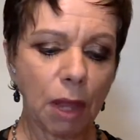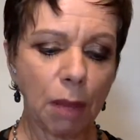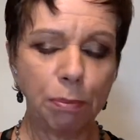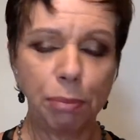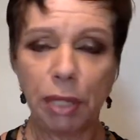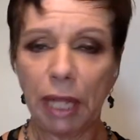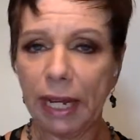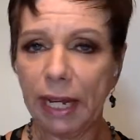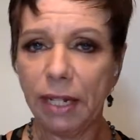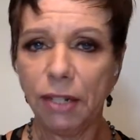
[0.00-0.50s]

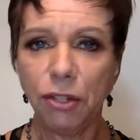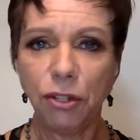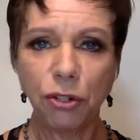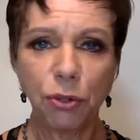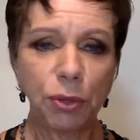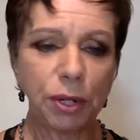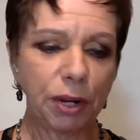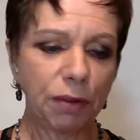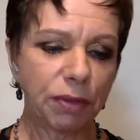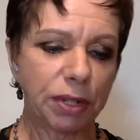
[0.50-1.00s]
Plan to
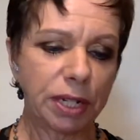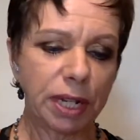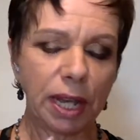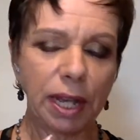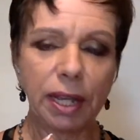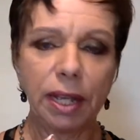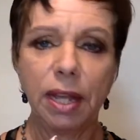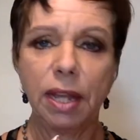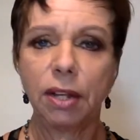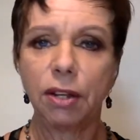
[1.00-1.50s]
do it every
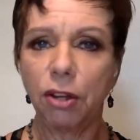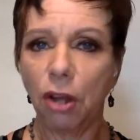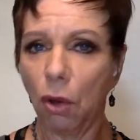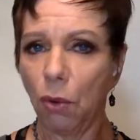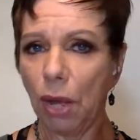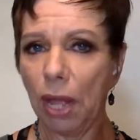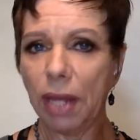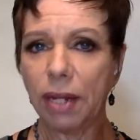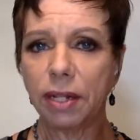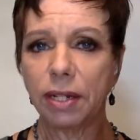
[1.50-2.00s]
day.
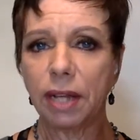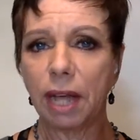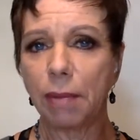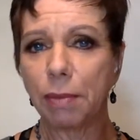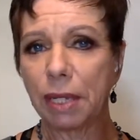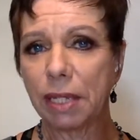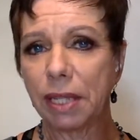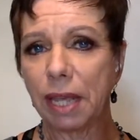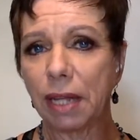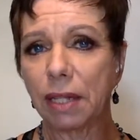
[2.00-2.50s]
Know ahead of time
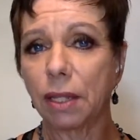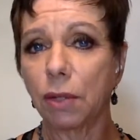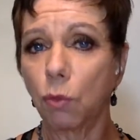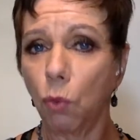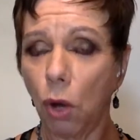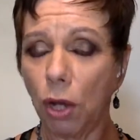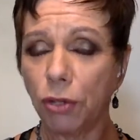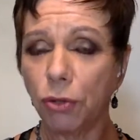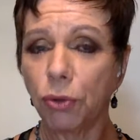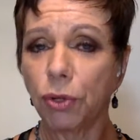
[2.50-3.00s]
exactly
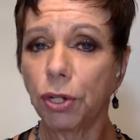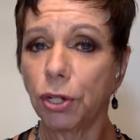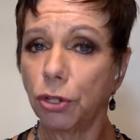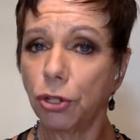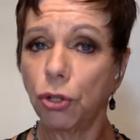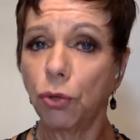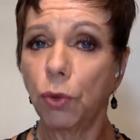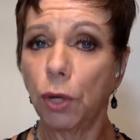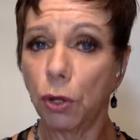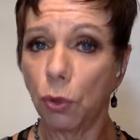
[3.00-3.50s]
what you're going to
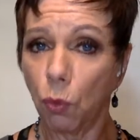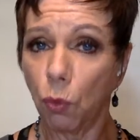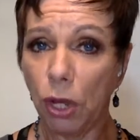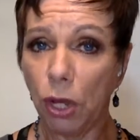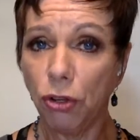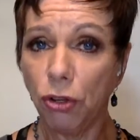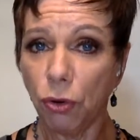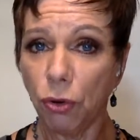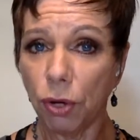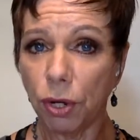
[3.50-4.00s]
do and
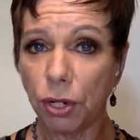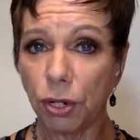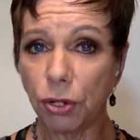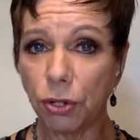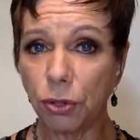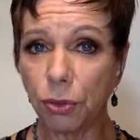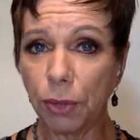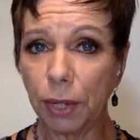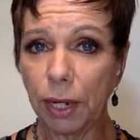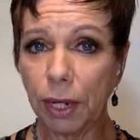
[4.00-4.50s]
when you're going to
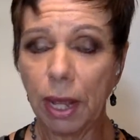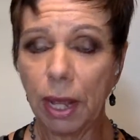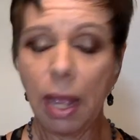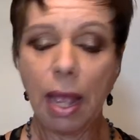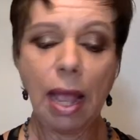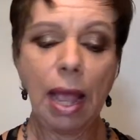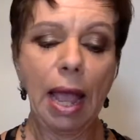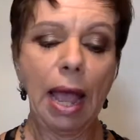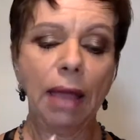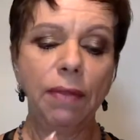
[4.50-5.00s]
do it.
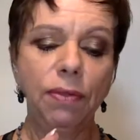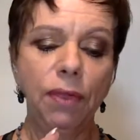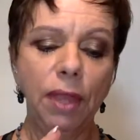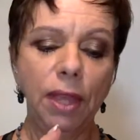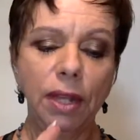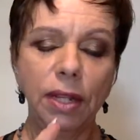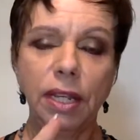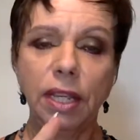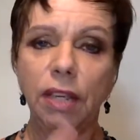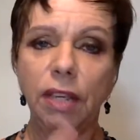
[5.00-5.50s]
And
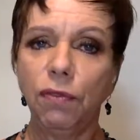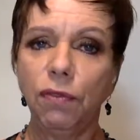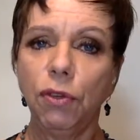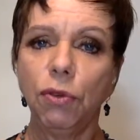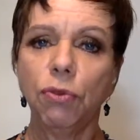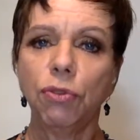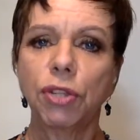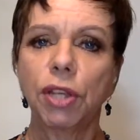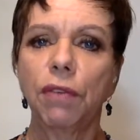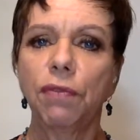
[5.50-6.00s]
then give
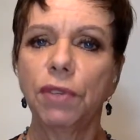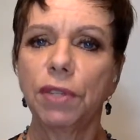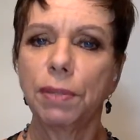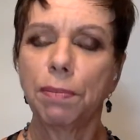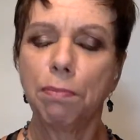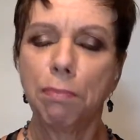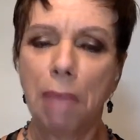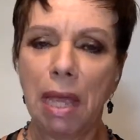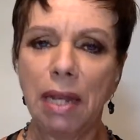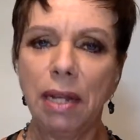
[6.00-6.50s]
yourself as
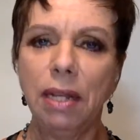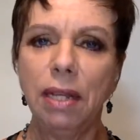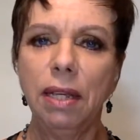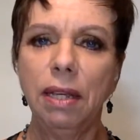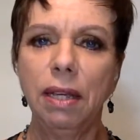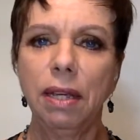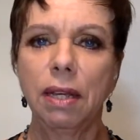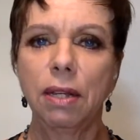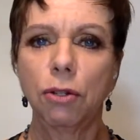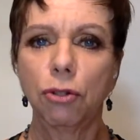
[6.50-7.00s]

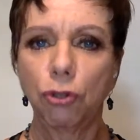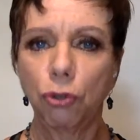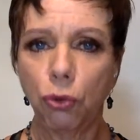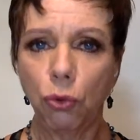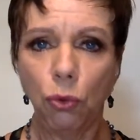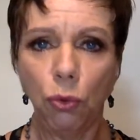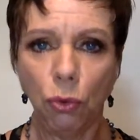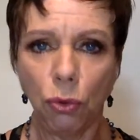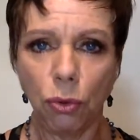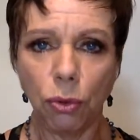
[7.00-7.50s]
many
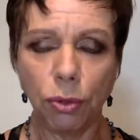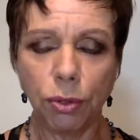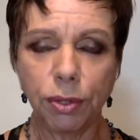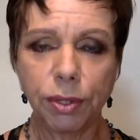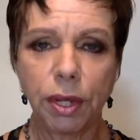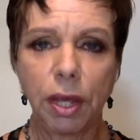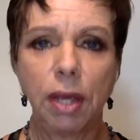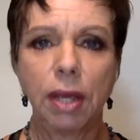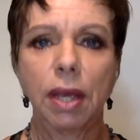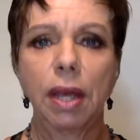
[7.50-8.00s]
tools
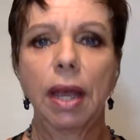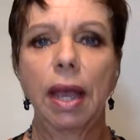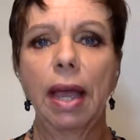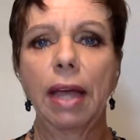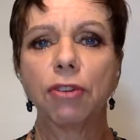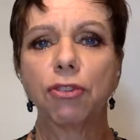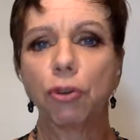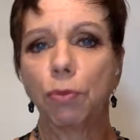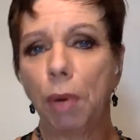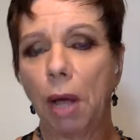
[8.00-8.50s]

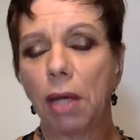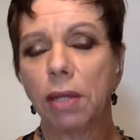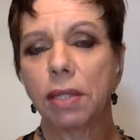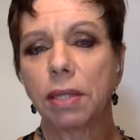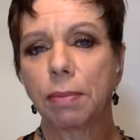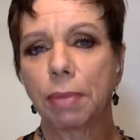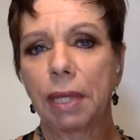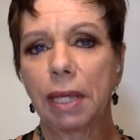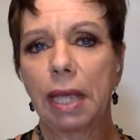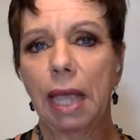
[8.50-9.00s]
as you
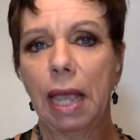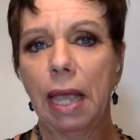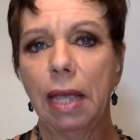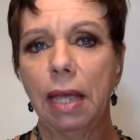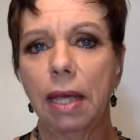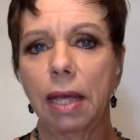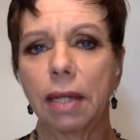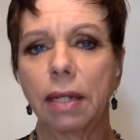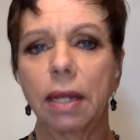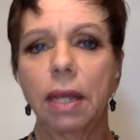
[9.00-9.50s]
possibly
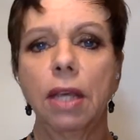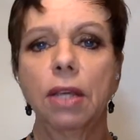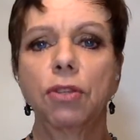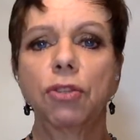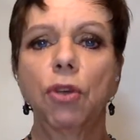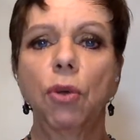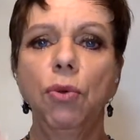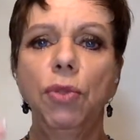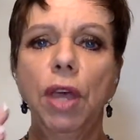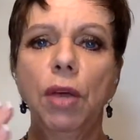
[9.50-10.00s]
can,
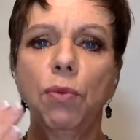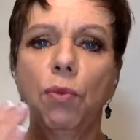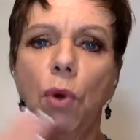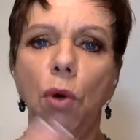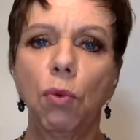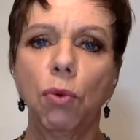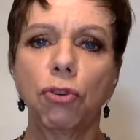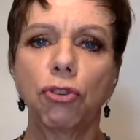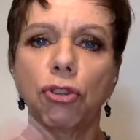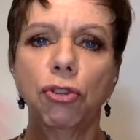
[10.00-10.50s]
so that
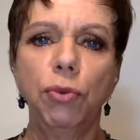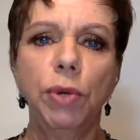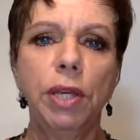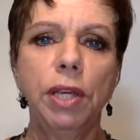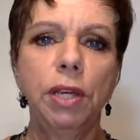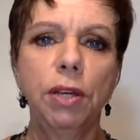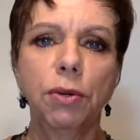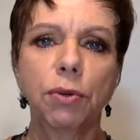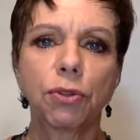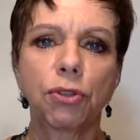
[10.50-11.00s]
what we're doing
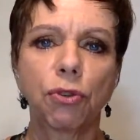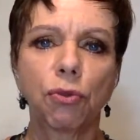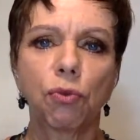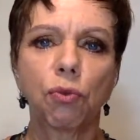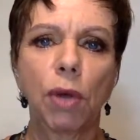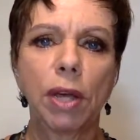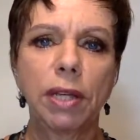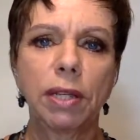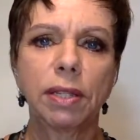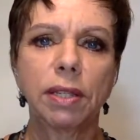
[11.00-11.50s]
here is
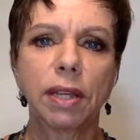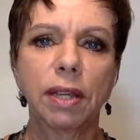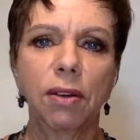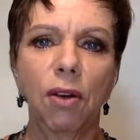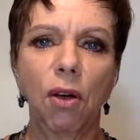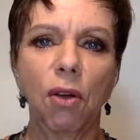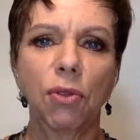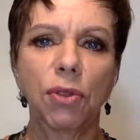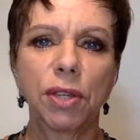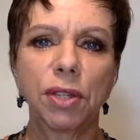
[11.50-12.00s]
erasing
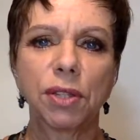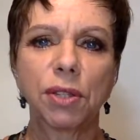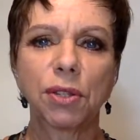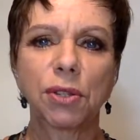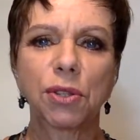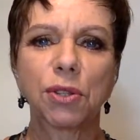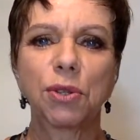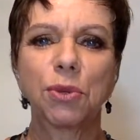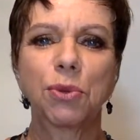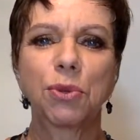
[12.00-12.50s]
all these
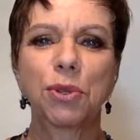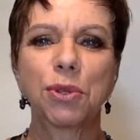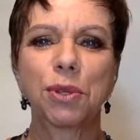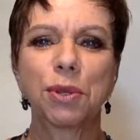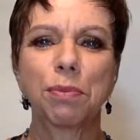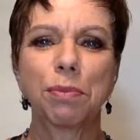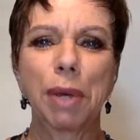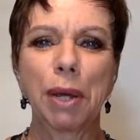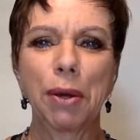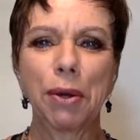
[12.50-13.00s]
excuses
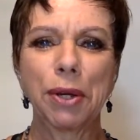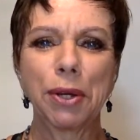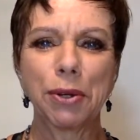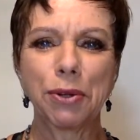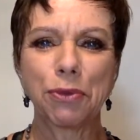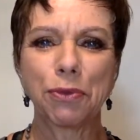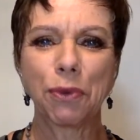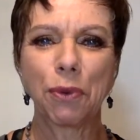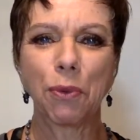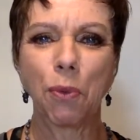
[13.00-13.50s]
and
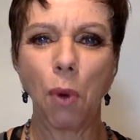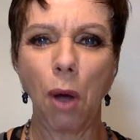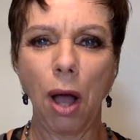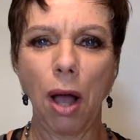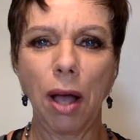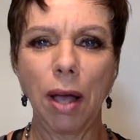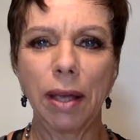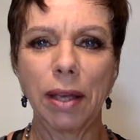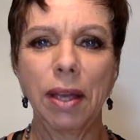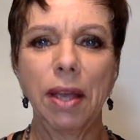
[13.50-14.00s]
barriers for
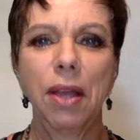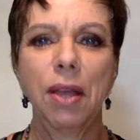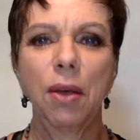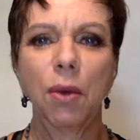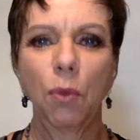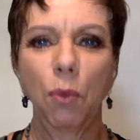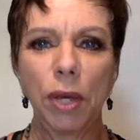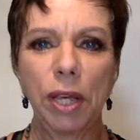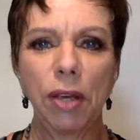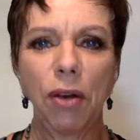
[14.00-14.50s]
why
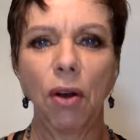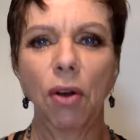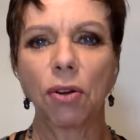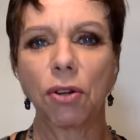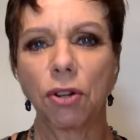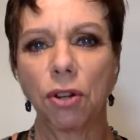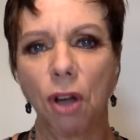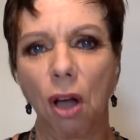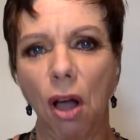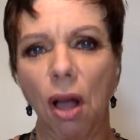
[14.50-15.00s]
we are
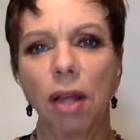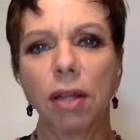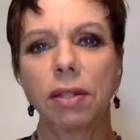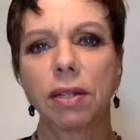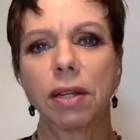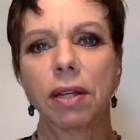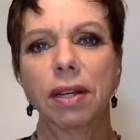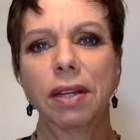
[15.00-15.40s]
not